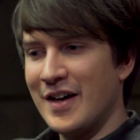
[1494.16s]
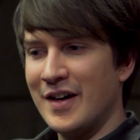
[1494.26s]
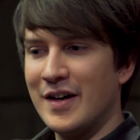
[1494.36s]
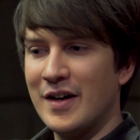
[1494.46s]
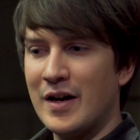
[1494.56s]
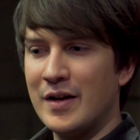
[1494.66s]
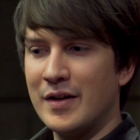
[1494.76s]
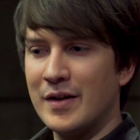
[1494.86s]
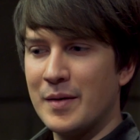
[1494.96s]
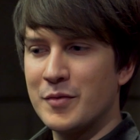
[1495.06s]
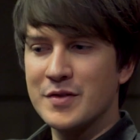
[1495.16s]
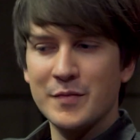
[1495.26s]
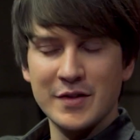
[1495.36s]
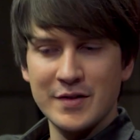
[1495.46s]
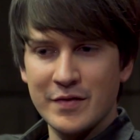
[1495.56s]
I
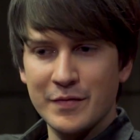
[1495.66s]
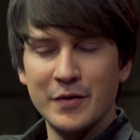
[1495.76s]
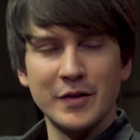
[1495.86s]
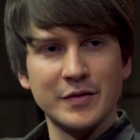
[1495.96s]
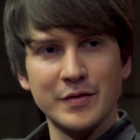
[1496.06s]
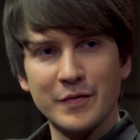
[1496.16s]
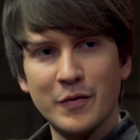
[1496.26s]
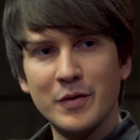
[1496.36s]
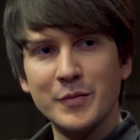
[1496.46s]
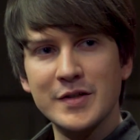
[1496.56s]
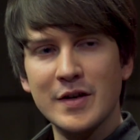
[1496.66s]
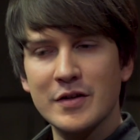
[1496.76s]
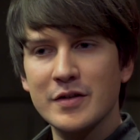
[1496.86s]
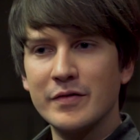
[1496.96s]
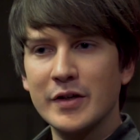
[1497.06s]
presume this is referring to the forum
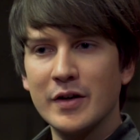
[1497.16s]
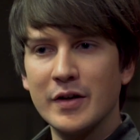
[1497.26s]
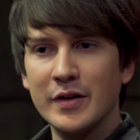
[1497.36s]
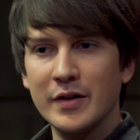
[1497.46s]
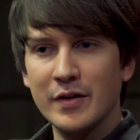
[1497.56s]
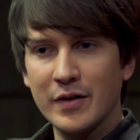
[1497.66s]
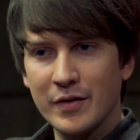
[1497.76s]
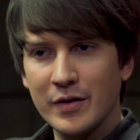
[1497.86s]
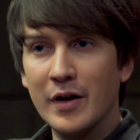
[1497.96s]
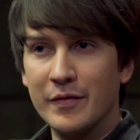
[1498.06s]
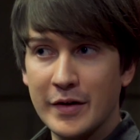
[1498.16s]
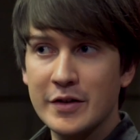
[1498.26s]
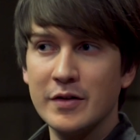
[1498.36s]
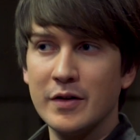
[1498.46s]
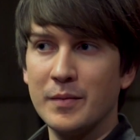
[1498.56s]
discussion regarding
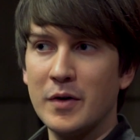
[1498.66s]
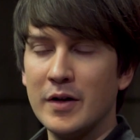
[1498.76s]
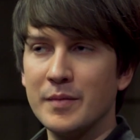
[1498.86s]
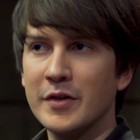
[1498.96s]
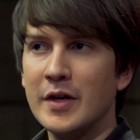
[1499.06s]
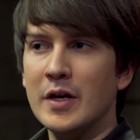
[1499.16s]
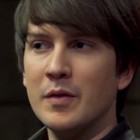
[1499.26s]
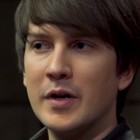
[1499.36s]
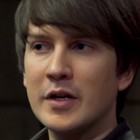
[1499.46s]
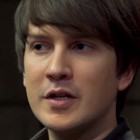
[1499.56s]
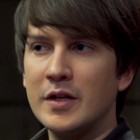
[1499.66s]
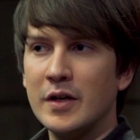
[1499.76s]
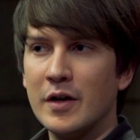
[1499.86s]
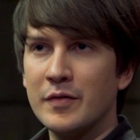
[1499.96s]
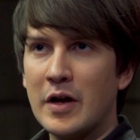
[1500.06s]
faction items. We
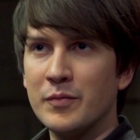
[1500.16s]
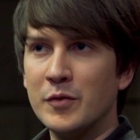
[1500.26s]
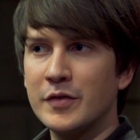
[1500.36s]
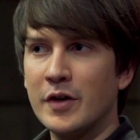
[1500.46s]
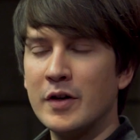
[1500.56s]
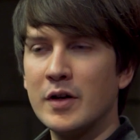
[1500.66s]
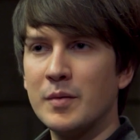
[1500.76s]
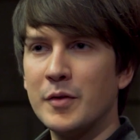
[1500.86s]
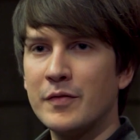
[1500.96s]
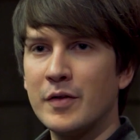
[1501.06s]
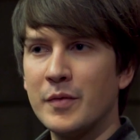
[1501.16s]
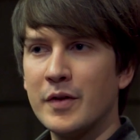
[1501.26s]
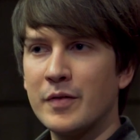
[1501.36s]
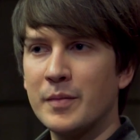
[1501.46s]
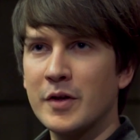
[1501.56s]
actually have moved on a little bit from
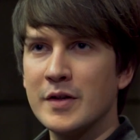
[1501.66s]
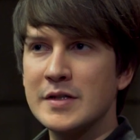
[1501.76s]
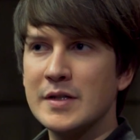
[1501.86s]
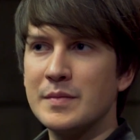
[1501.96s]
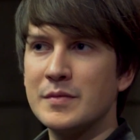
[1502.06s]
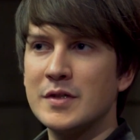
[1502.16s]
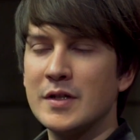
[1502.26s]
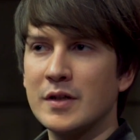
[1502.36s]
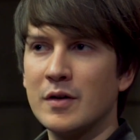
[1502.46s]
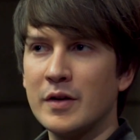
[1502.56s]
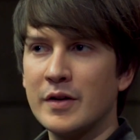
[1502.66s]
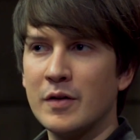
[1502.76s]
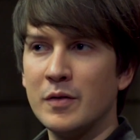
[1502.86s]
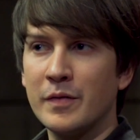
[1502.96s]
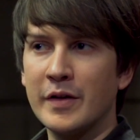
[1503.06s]
the concept, calling the
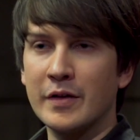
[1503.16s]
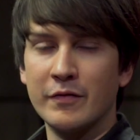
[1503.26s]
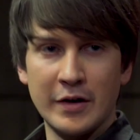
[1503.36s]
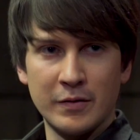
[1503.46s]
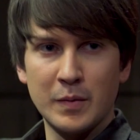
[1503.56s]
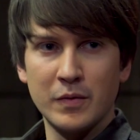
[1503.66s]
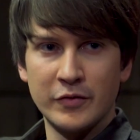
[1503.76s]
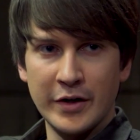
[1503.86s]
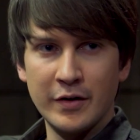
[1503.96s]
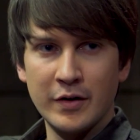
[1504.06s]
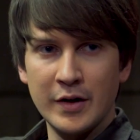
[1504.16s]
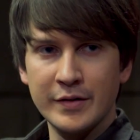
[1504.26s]
whole thing rare